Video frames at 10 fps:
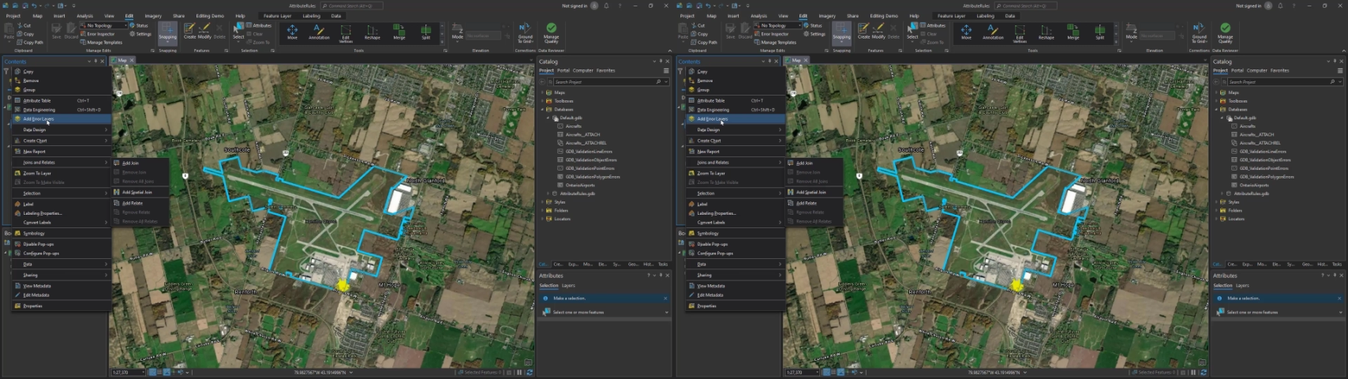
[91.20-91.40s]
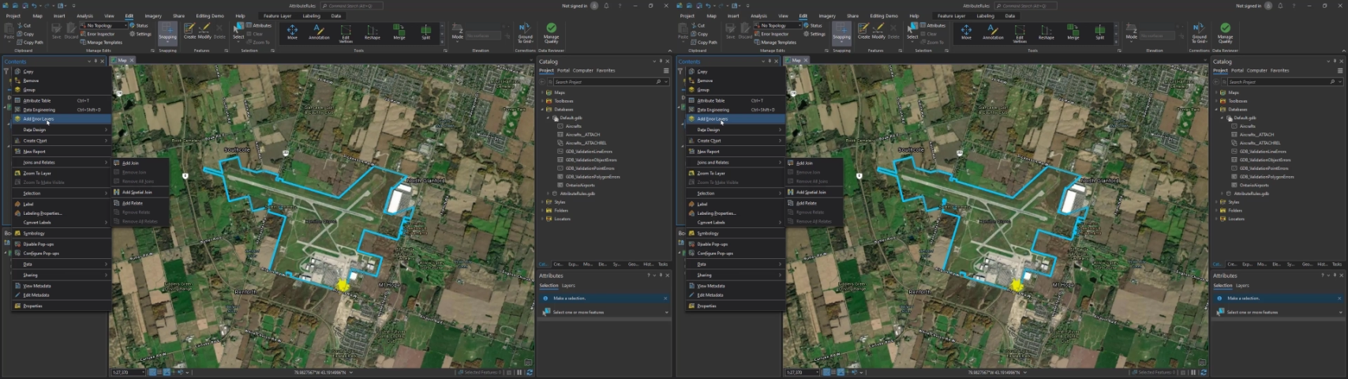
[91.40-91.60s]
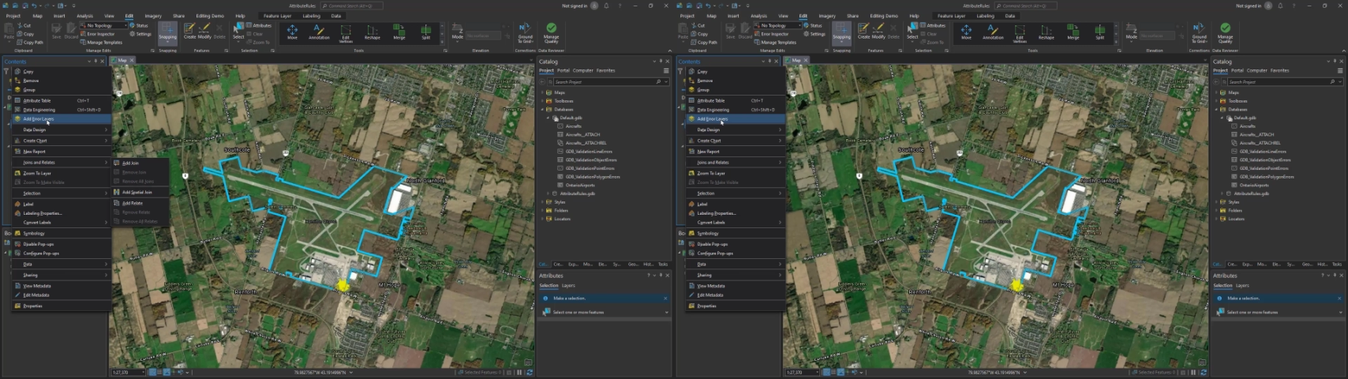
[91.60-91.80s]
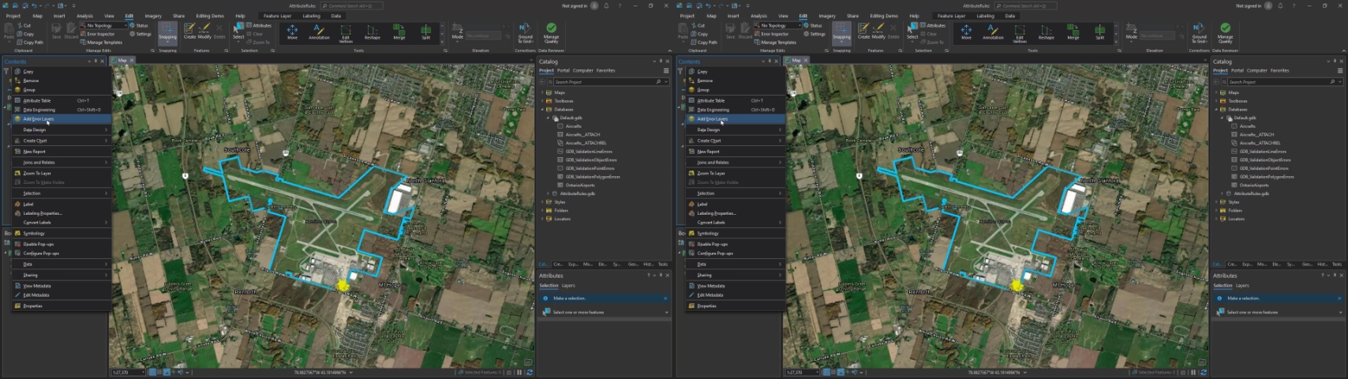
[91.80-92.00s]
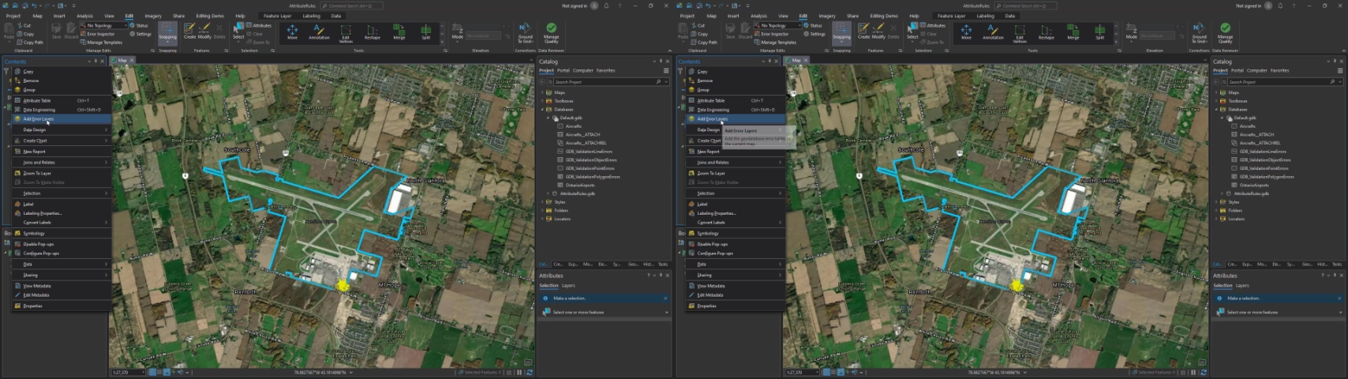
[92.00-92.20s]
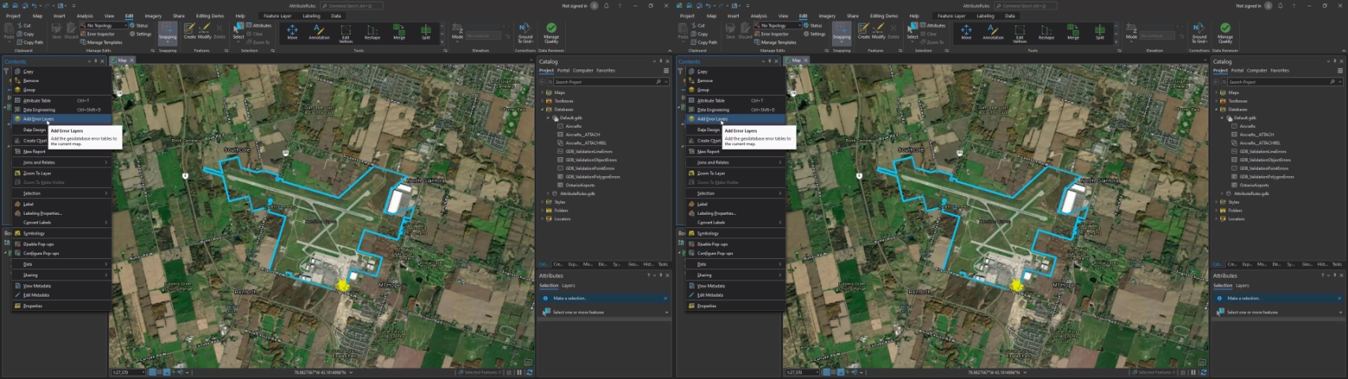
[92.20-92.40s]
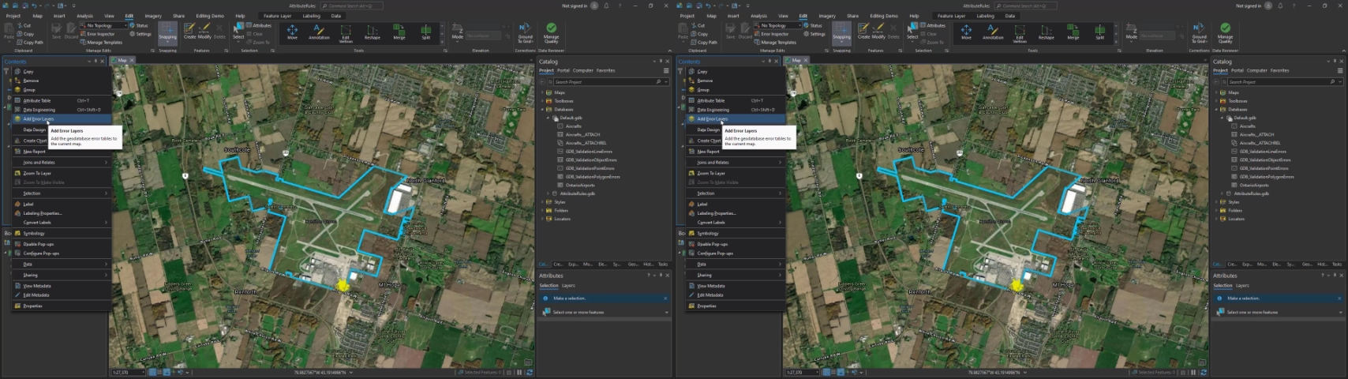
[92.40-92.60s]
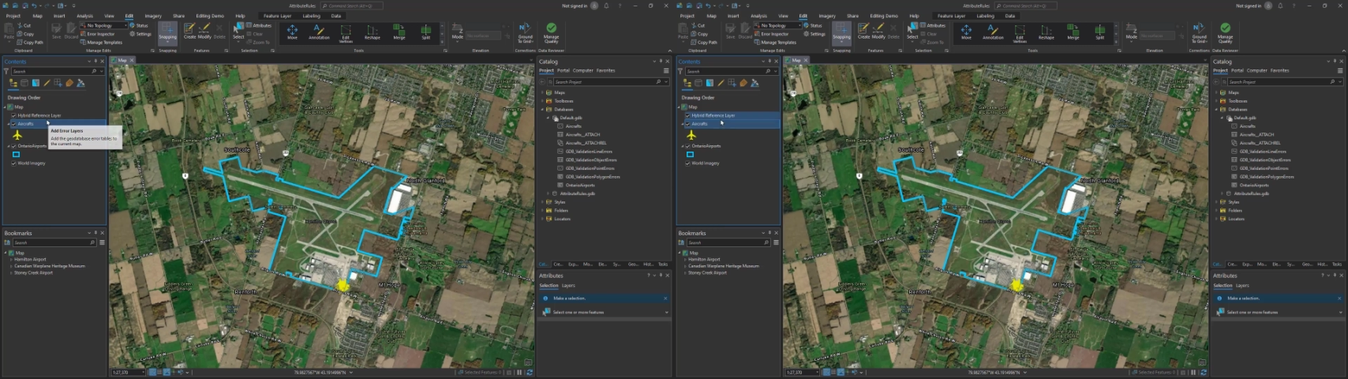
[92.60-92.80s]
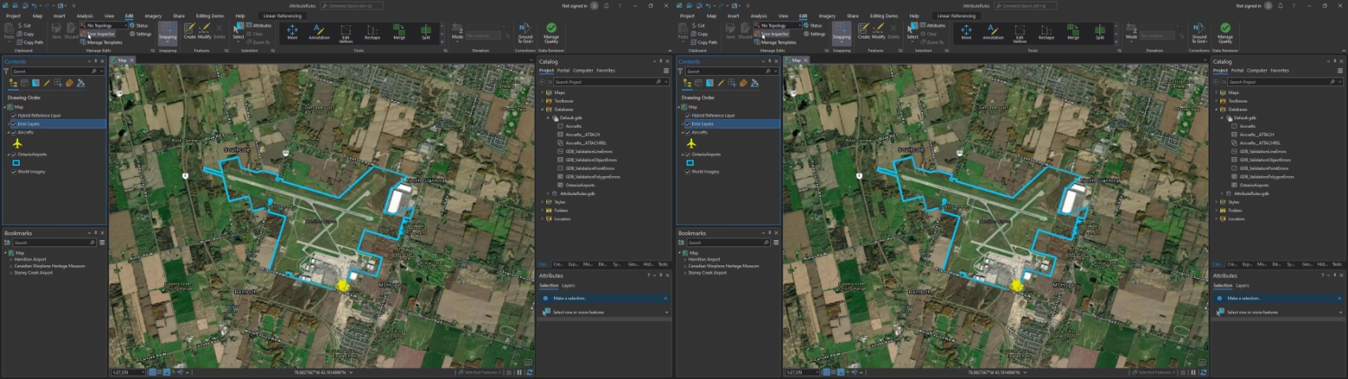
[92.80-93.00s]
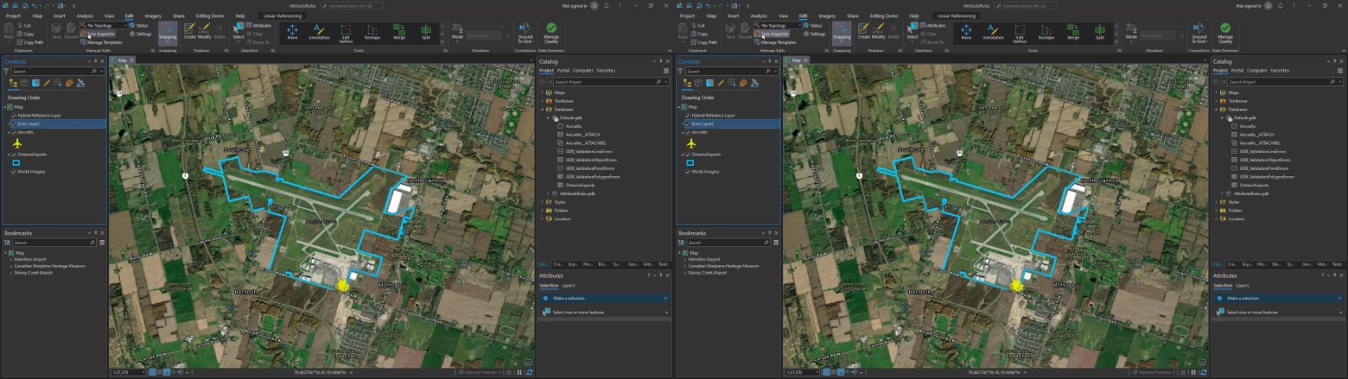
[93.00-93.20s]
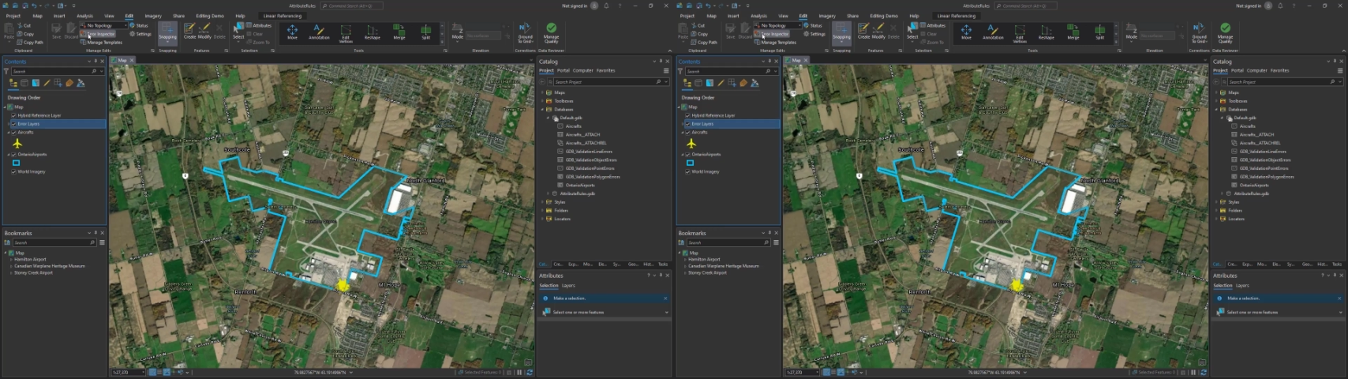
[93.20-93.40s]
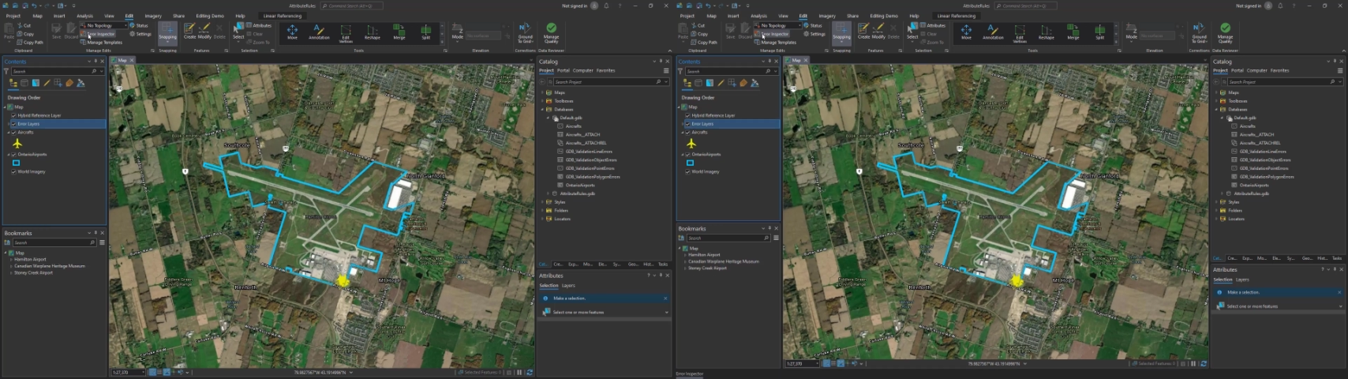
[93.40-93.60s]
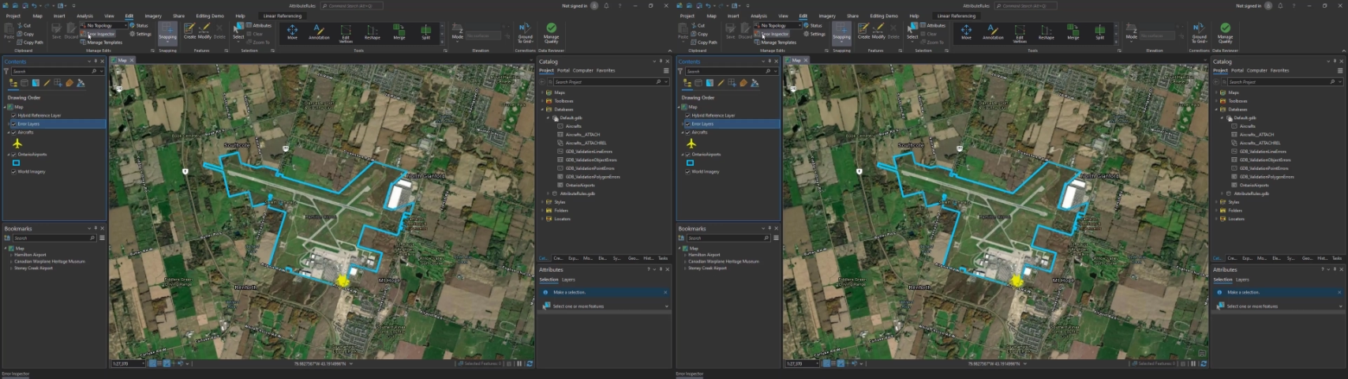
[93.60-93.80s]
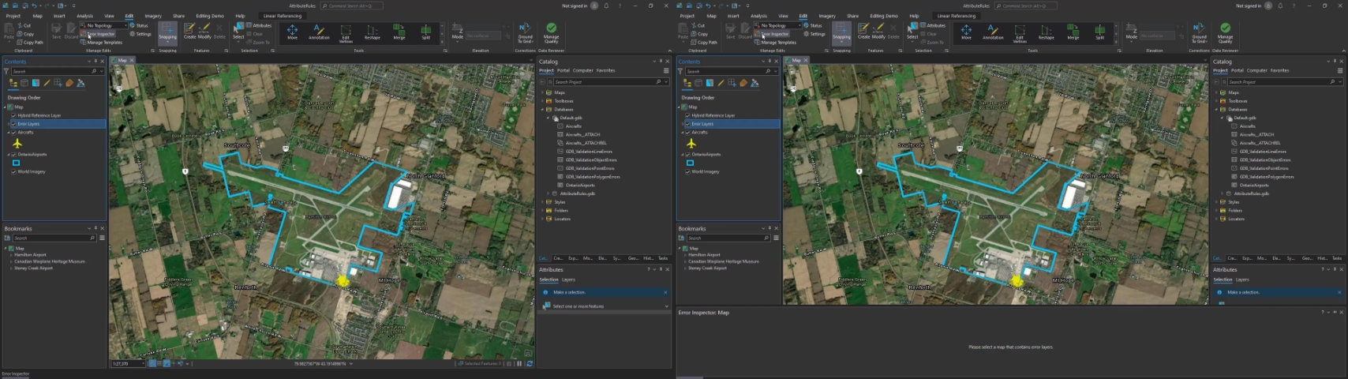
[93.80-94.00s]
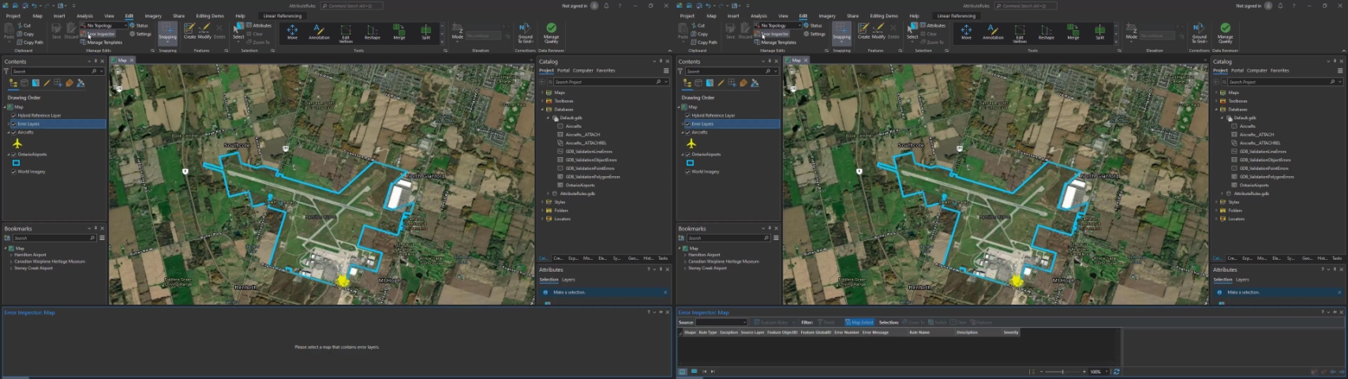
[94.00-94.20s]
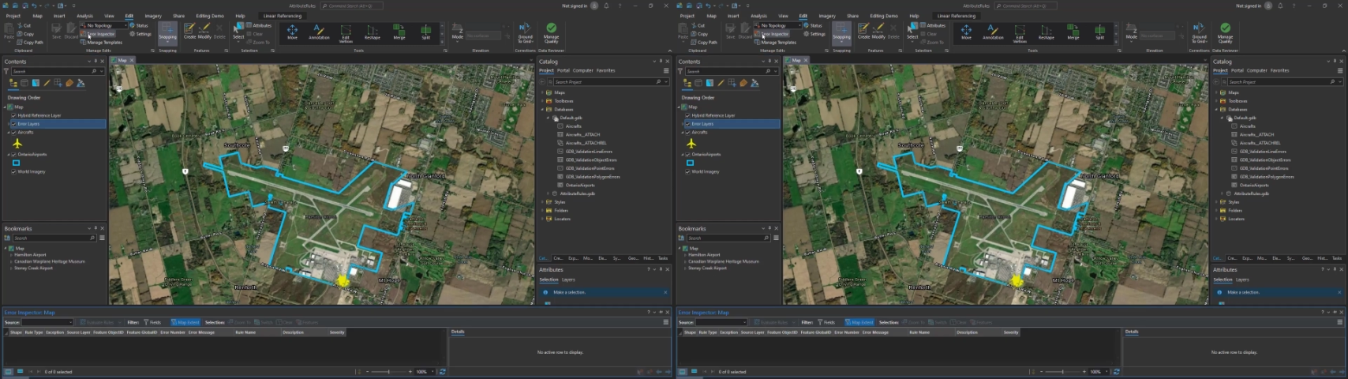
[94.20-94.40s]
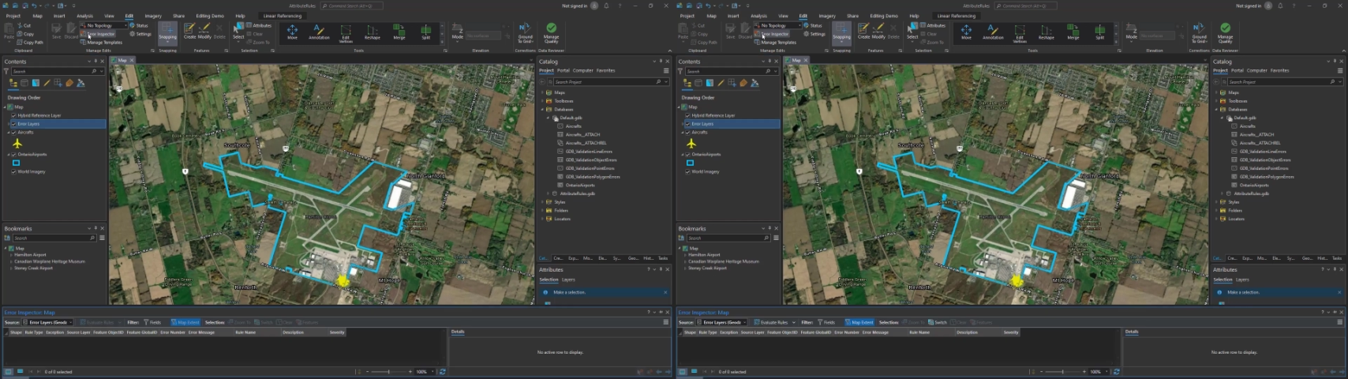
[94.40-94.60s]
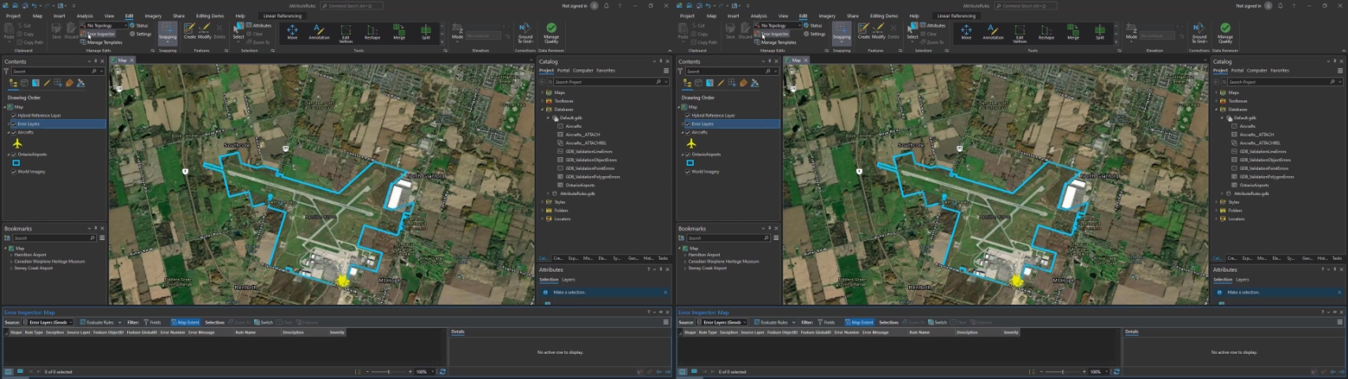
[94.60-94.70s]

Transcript: No face is visible, so there are no lips to read.